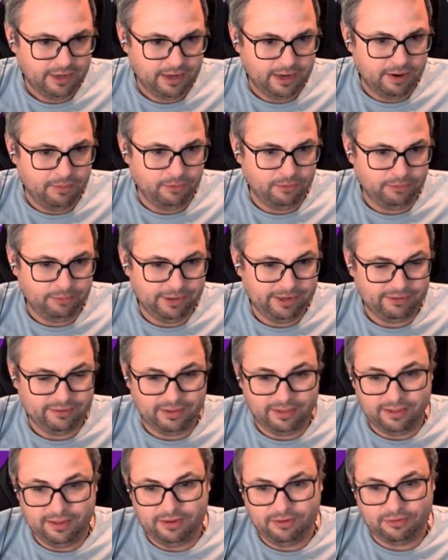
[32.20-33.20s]
which means
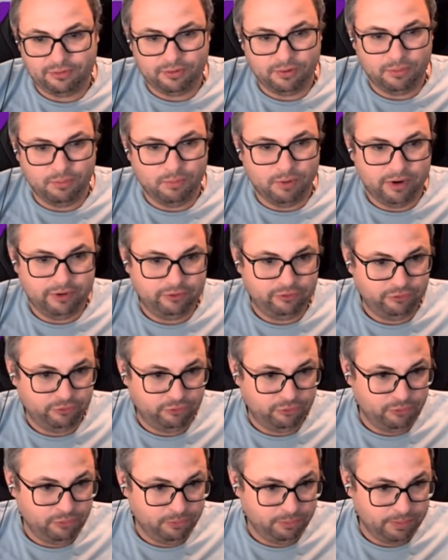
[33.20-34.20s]
that these are a
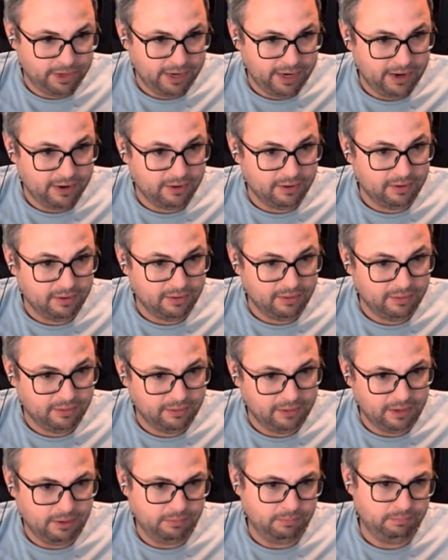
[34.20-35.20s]
1-2 pair.
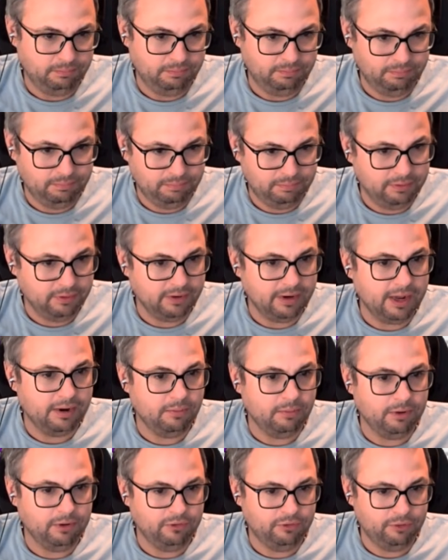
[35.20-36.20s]
No, they're not
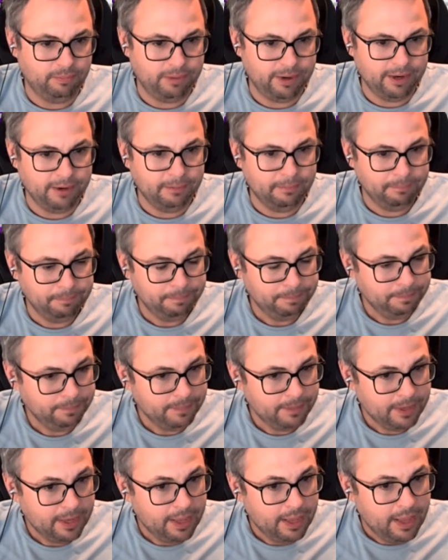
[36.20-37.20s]
a 1-2 pair.
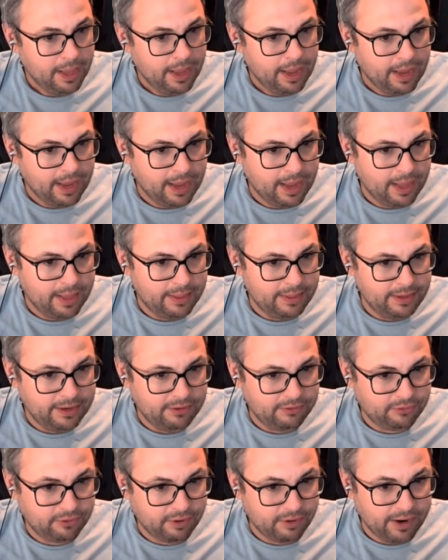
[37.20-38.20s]

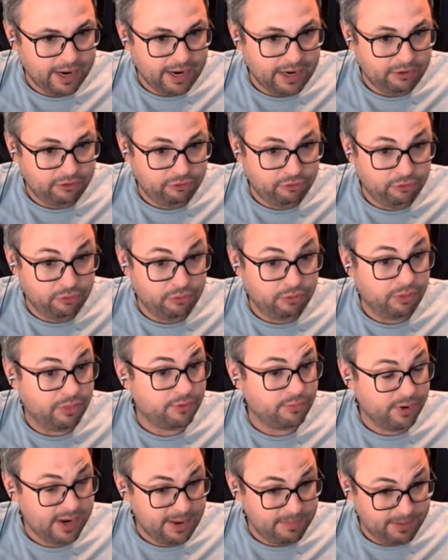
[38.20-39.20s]
These are a
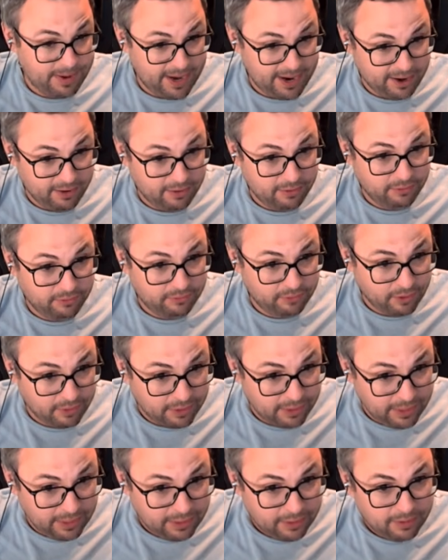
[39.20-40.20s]
2-3 pair,
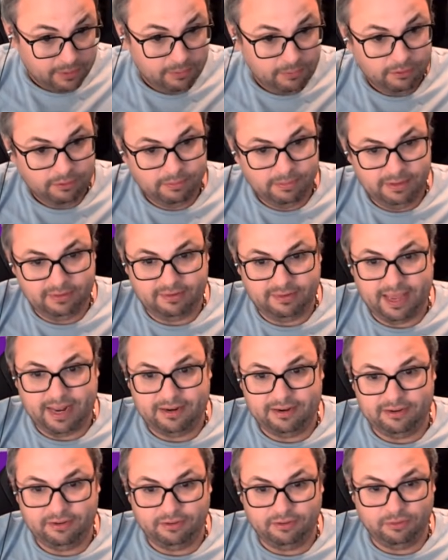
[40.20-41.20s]
sorry, which means
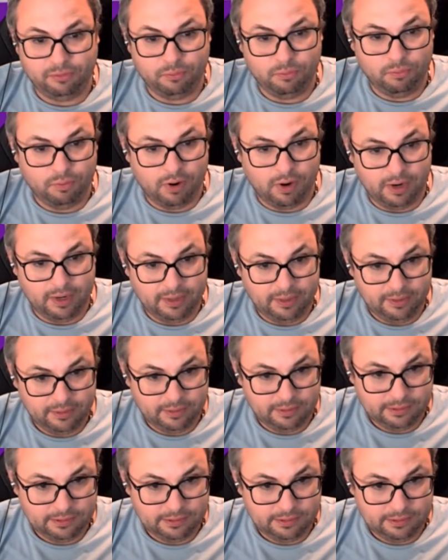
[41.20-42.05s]
that digit's a 1.